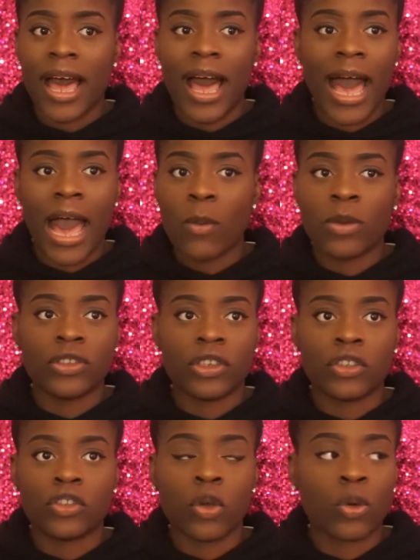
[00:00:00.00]
I was
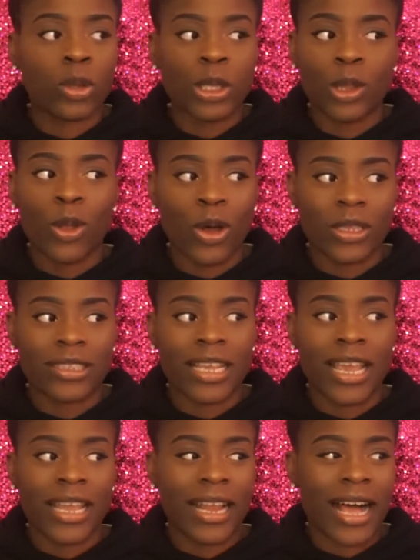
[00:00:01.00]
just totally lost.
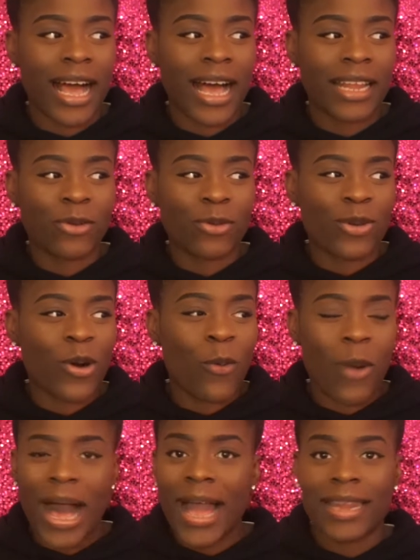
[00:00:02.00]
And I don't know
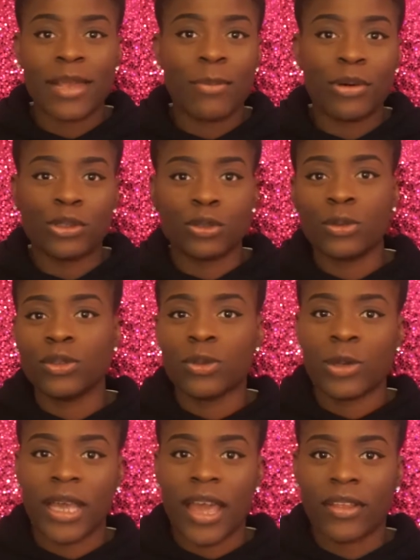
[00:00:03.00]
why I didn't put 2 and 2
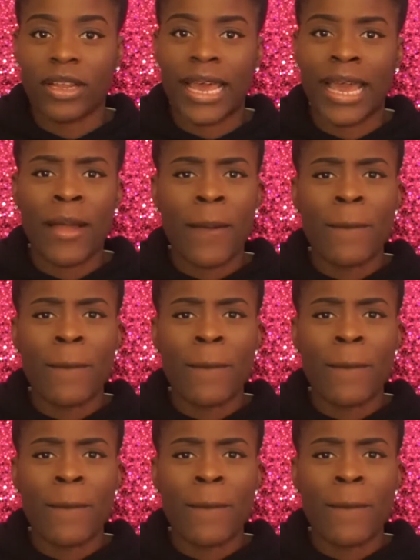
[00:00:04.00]
together, like,